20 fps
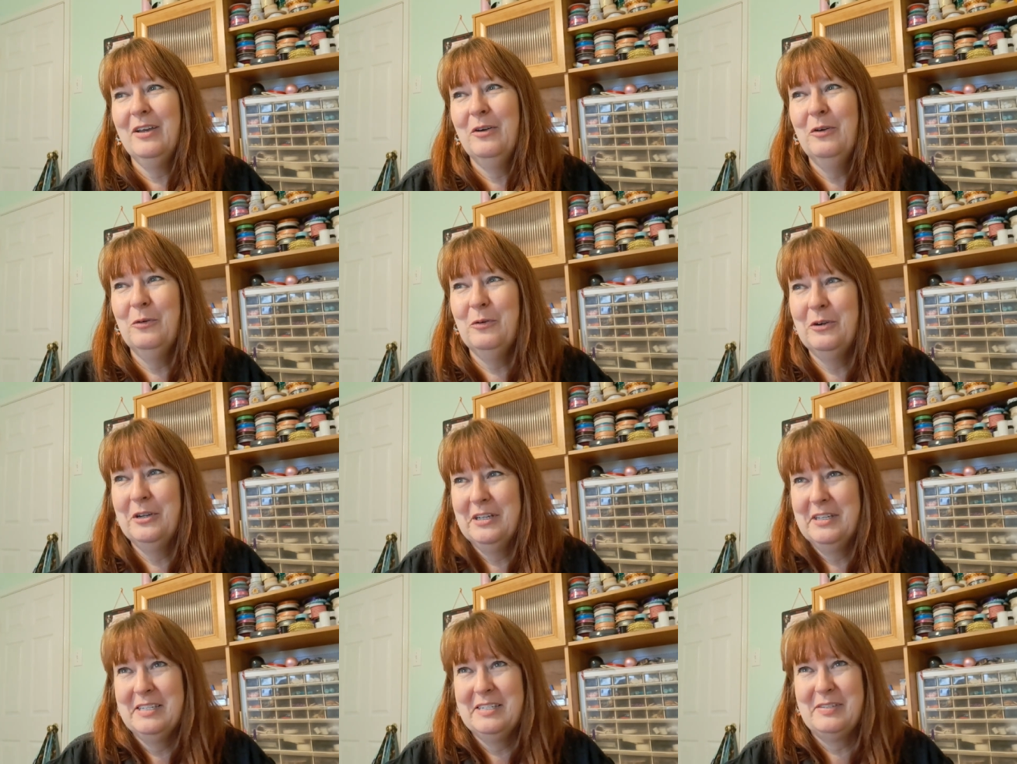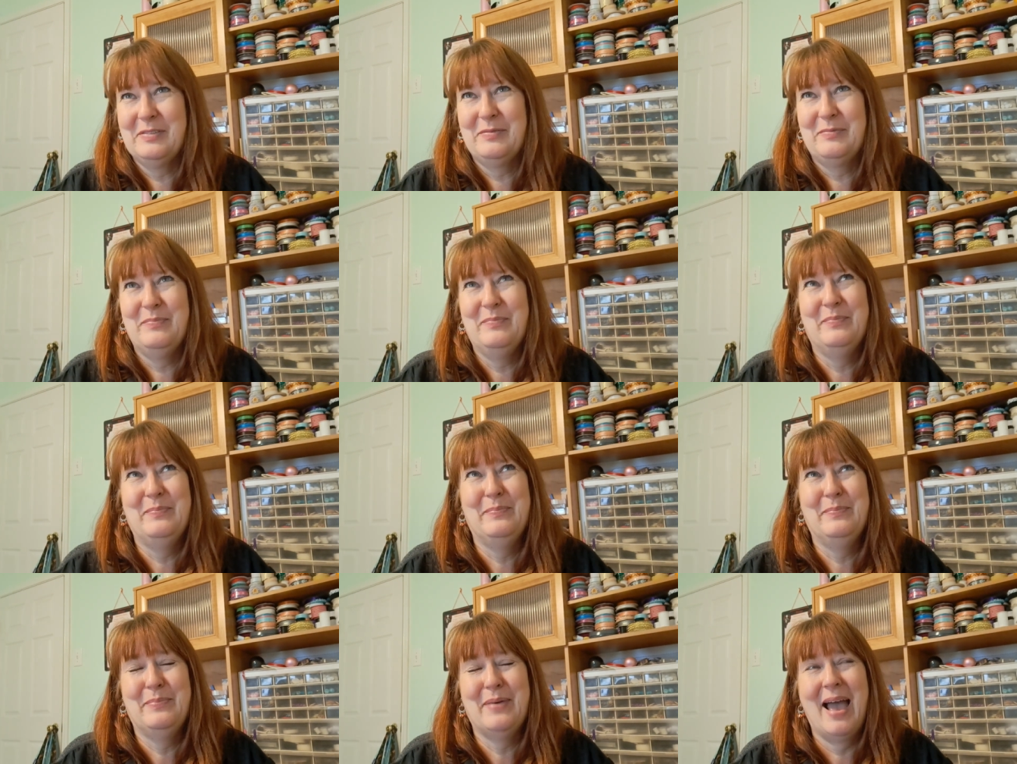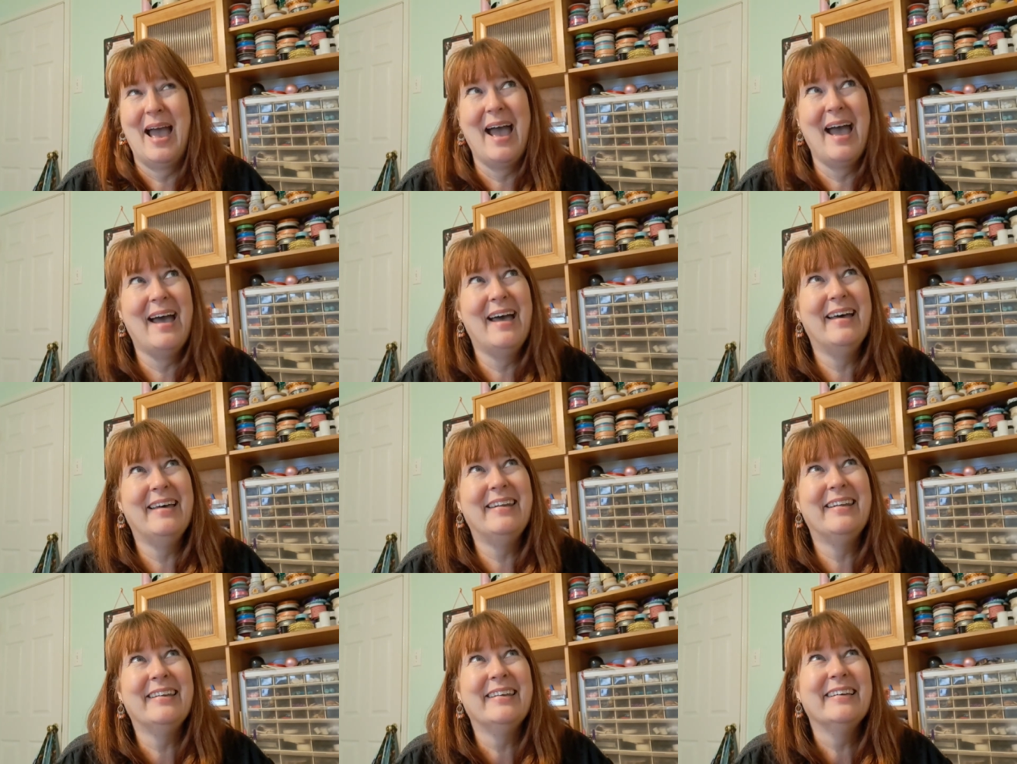it was
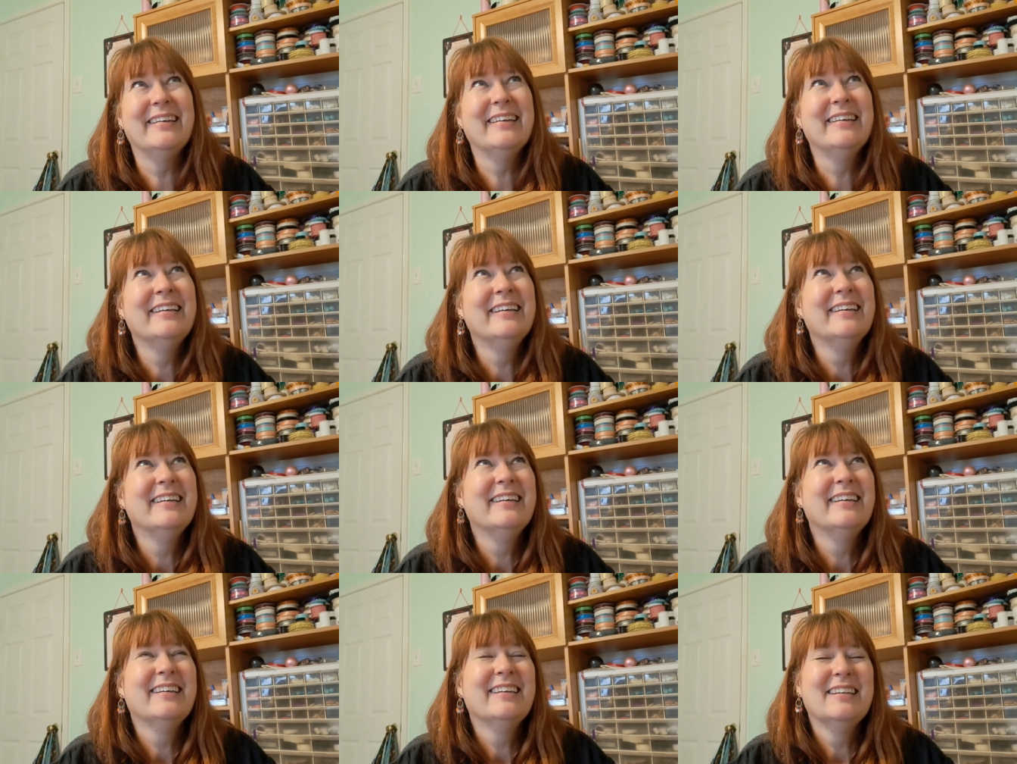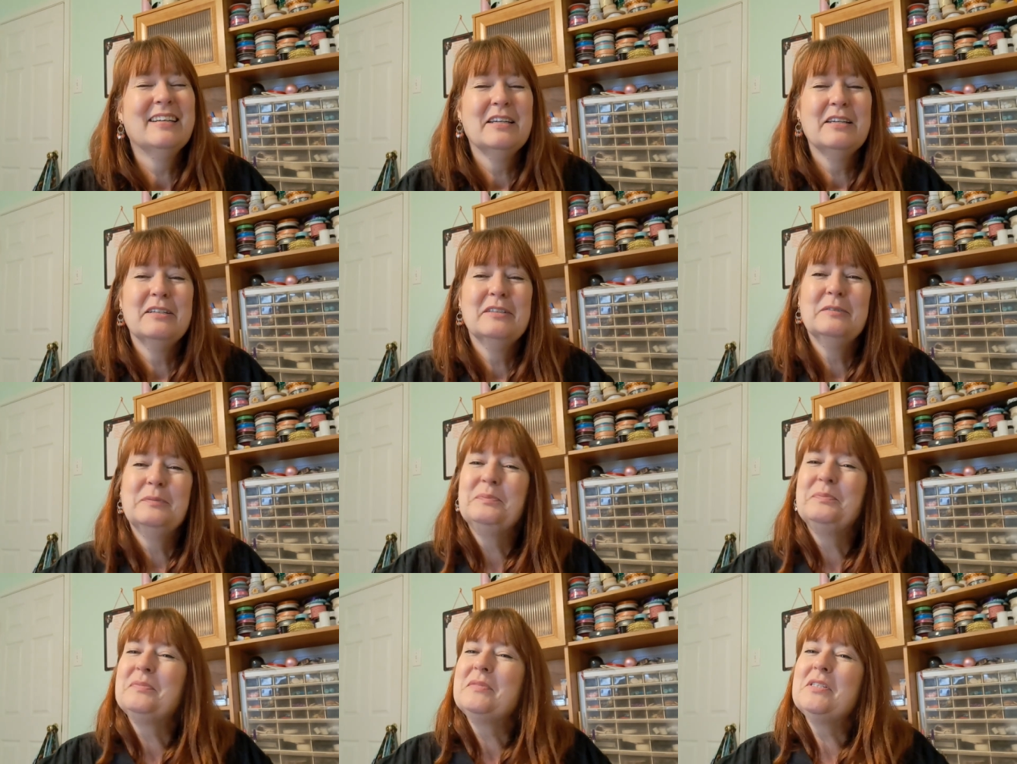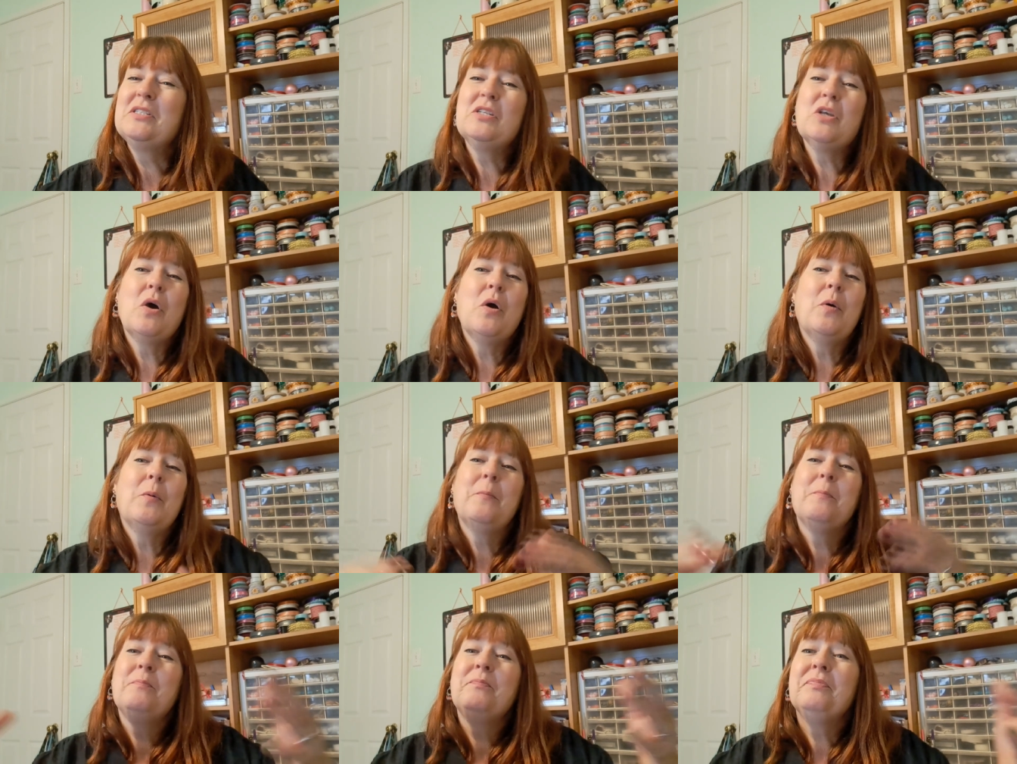bad.
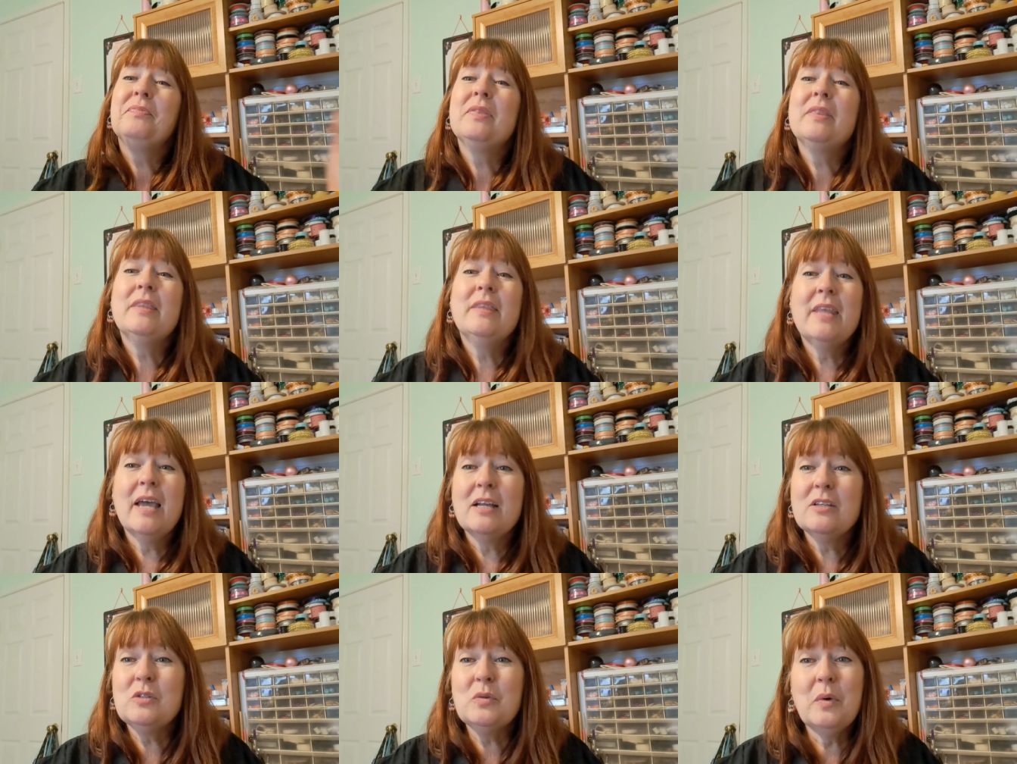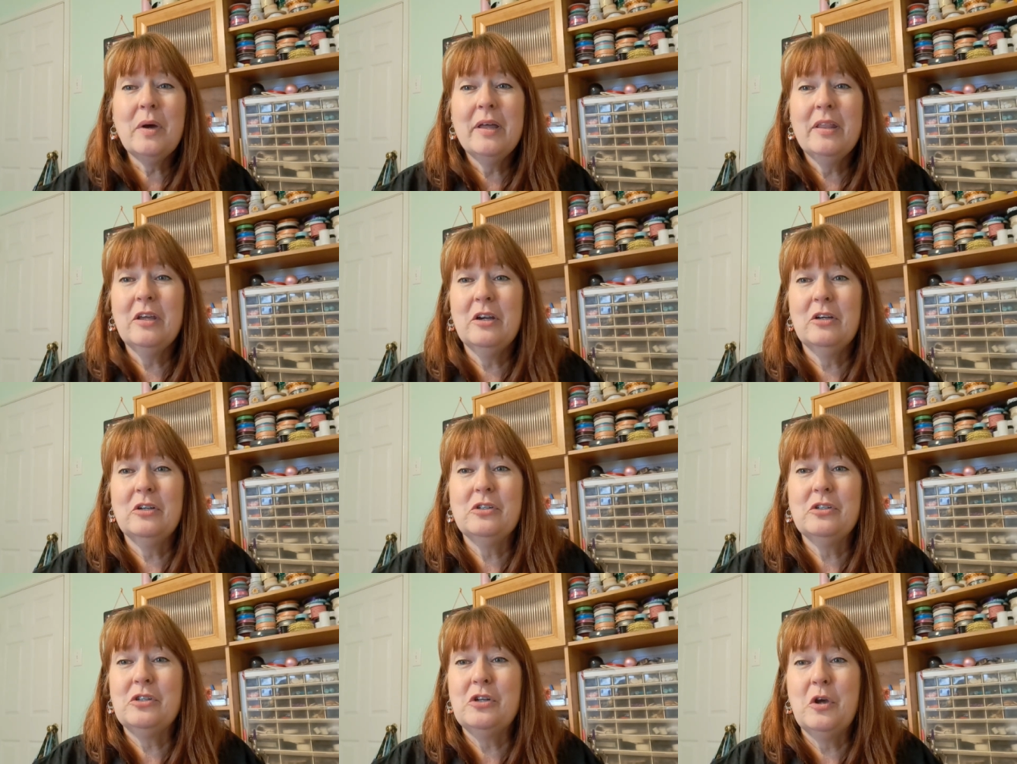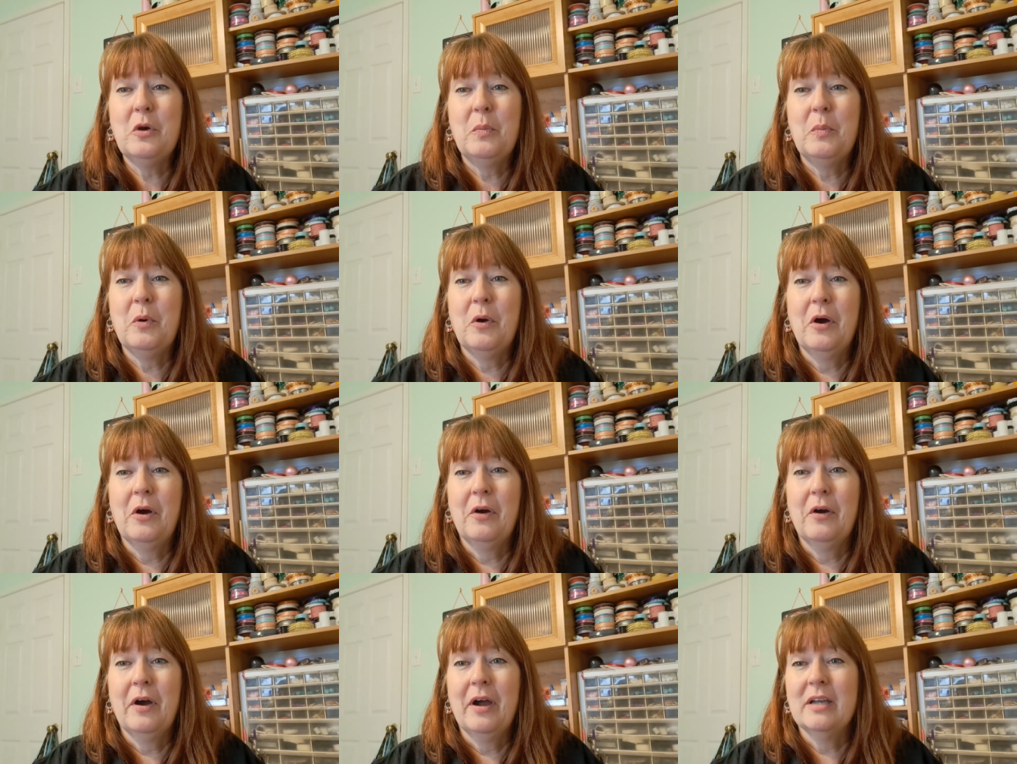So that's why there's no
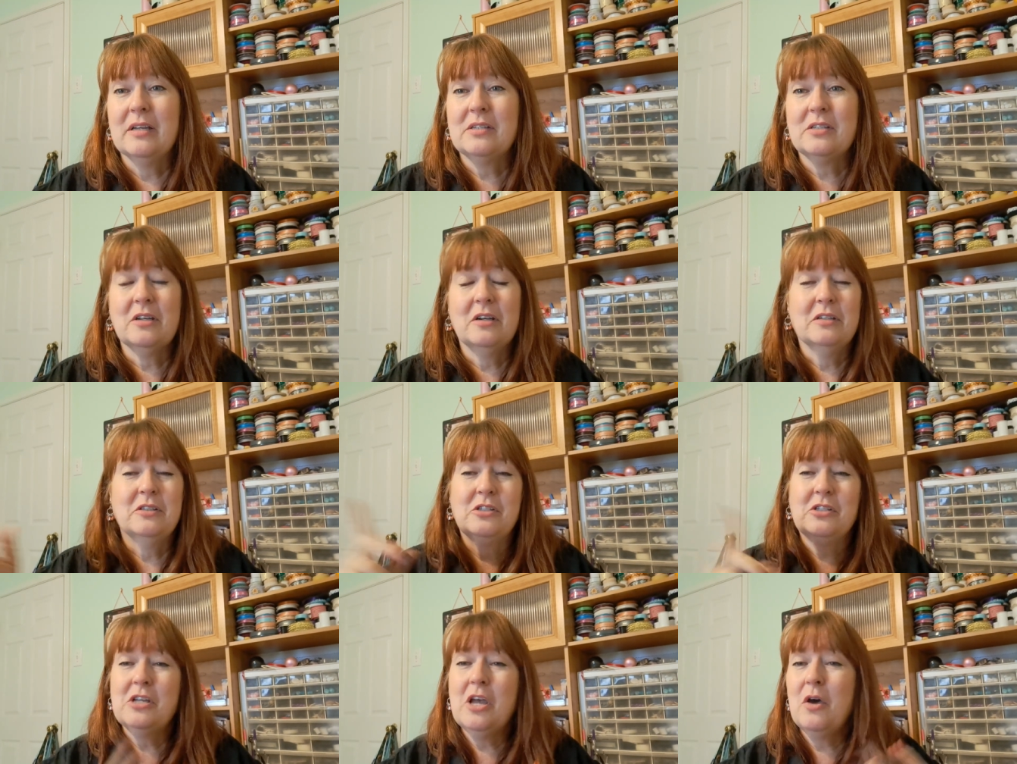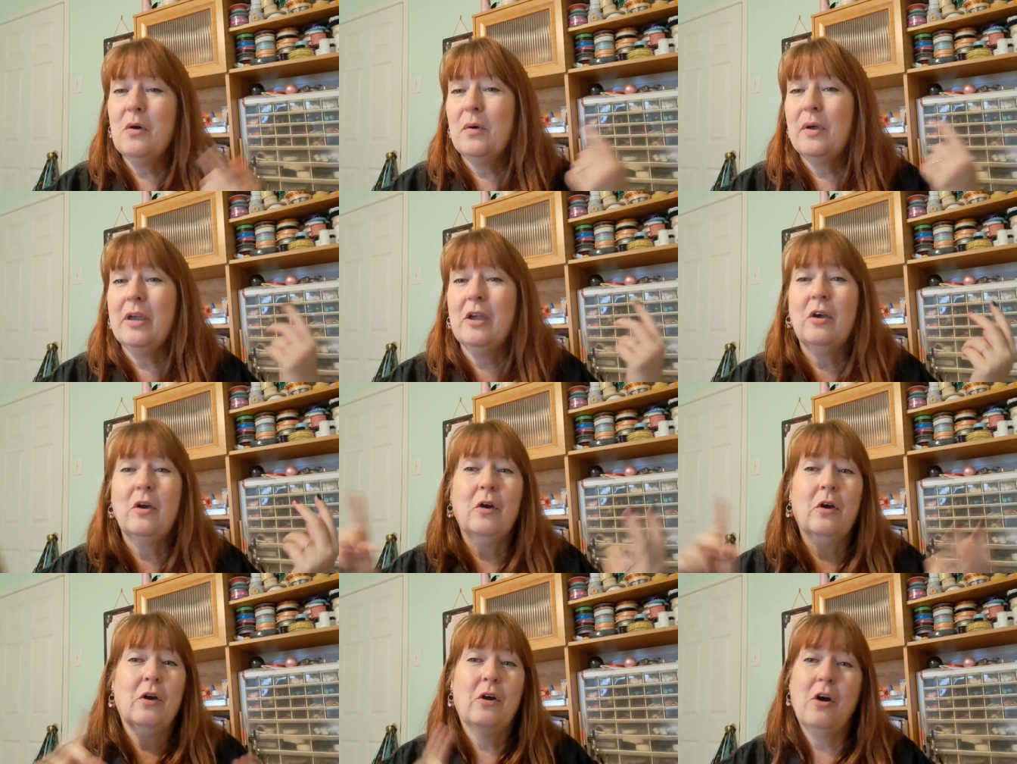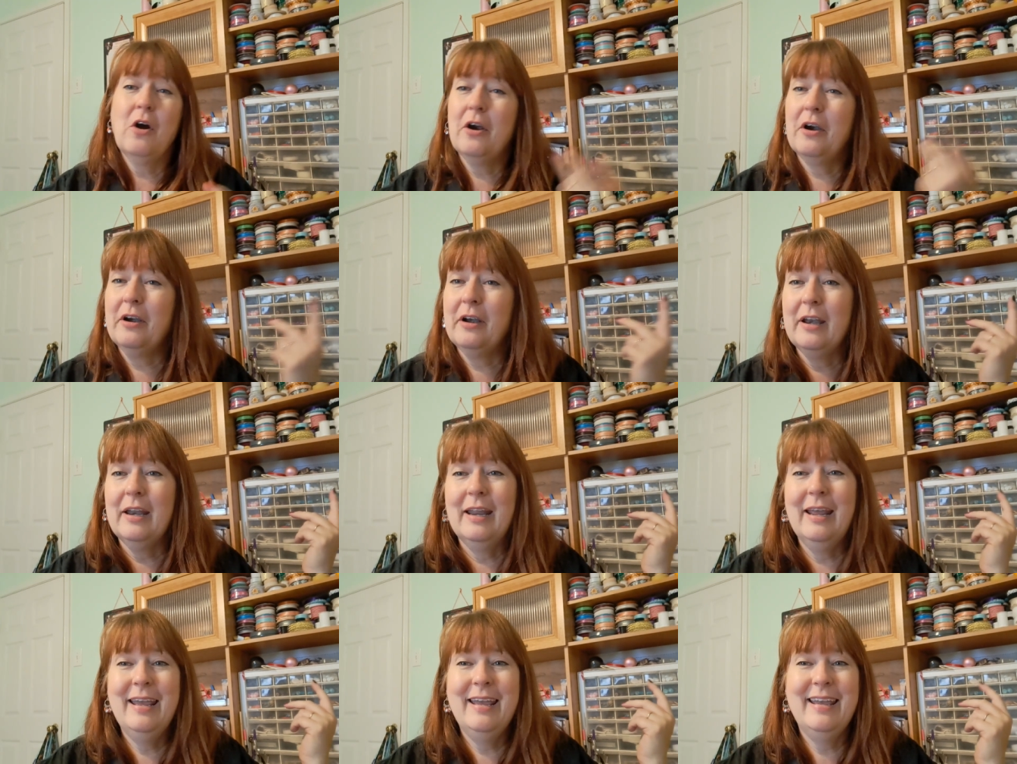progress on sewing or
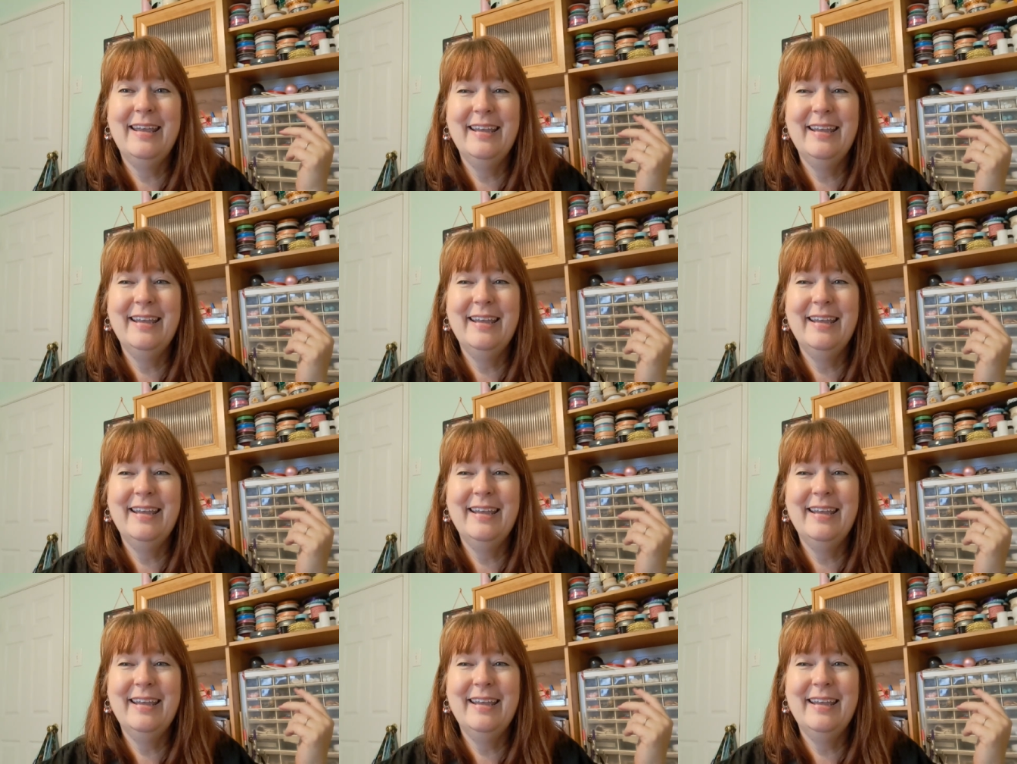gardening.